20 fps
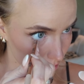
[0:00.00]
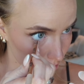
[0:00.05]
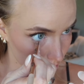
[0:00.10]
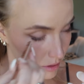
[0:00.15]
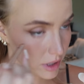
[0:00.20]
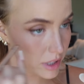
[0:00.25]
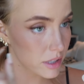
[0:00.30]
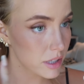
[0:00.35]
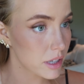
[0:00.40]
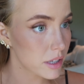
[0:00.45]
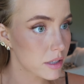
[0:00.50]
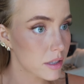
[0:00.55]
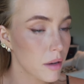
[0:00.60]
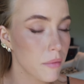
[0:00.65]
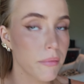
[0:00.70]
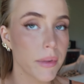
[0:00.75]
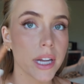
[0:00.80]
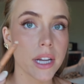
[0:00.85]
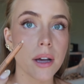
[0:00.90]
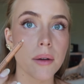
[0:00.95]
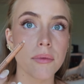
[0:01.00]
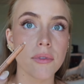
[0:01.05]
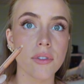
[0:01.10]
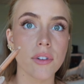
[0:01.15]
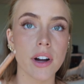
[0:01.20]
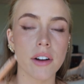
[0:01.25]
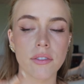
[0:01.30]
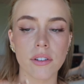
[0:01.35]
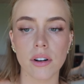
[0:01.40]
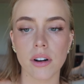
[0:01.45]
This is Makeup
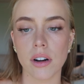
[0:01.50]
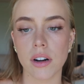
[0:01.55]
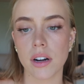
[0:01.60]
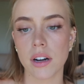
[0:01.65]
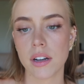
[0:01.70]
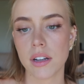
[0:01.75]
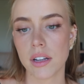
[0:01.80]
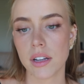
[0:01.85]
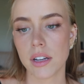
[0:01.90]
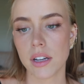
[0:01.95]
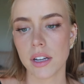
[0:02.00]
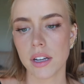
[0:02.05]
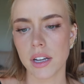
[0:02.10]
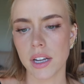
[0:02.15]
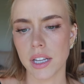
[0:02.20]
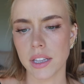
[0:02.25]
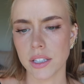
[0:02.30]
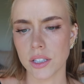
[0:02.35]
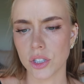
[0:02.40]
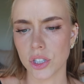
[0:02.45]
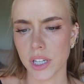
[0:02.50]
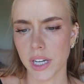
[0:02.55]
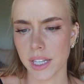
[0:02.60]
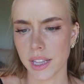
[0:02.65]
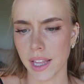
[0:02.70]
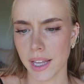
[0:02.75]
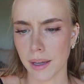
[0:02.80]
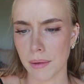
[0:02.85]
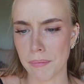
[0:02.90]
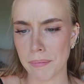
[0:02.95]
Forever in the shade
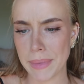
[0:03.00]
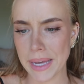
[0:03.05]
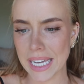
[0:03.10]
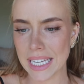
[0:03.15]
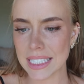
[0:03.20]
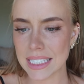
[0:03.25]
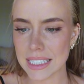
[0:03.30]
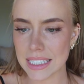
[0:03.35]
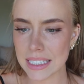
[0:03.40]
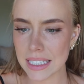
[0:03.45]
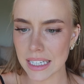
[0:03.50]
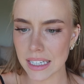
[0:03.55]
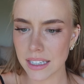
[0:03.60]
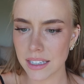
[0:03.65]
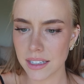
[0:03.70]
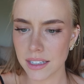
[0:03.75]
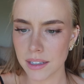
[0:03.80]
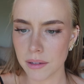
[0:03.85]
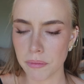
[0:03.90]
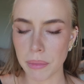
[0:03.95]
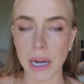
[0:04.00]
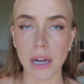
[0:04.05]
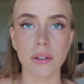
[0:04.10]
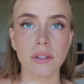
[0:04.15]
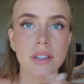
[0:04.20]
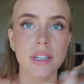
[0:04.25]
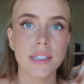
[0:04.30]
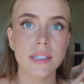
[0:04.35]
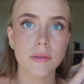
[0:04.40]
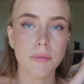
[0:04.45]
like Bisque,
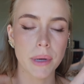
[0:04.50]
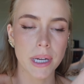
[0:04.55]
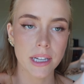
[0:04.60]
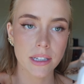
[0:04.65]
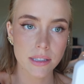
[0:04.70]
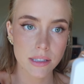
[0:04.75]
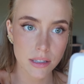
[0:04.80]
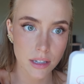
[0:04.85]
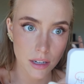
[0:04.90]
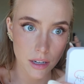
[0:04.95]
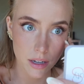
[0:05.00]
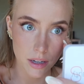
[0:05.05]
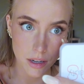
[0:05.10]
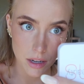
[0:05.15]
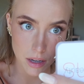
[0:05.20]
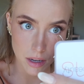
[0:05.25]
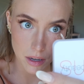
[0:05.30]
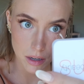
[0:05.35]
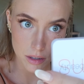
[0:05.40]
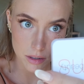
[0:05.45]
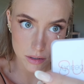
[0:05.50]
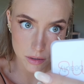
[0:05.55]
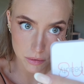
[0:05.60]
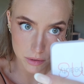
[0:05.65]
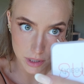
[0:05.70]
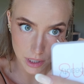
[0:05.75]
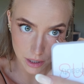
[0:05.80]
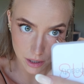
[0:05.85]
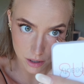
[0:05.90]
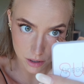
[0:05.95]
Boundless Bisque. So
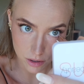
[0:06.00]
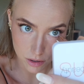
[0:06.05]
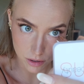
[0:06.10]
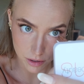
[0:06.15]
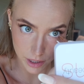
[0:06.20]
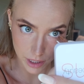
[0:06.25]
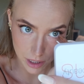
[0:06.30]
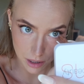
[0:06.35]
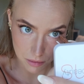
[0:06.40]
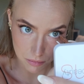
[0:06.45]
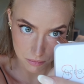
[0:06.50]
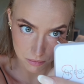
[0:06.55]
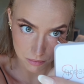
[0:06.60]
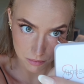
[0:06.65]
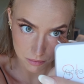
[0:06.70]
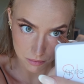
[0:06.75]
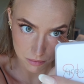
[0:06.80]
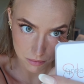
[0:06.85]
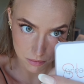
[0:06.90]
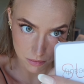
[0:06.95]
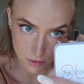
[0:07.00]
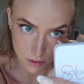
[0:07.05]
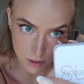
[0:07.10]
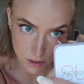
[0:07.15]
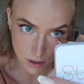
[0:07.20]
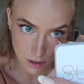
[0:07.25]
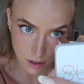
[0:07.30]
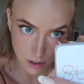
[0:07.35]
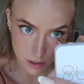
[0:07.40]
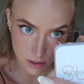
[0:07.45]
it's like a cream,
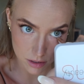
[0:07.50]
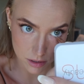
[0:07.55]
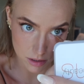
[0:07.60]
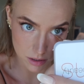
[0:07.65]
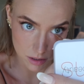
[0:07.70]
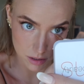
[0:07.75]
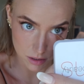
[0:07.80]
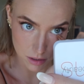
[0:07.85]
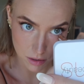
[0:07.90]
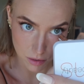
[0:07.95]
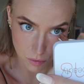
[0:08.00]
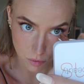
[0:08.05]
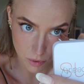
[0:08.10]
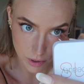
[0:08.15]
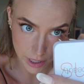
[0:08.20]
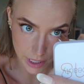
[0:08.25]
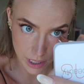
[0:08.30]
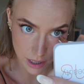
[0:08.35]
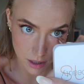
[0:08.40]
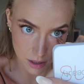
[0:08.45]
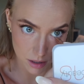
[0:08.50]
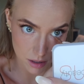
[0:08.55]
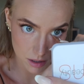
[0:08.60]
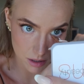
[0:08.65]
not a white,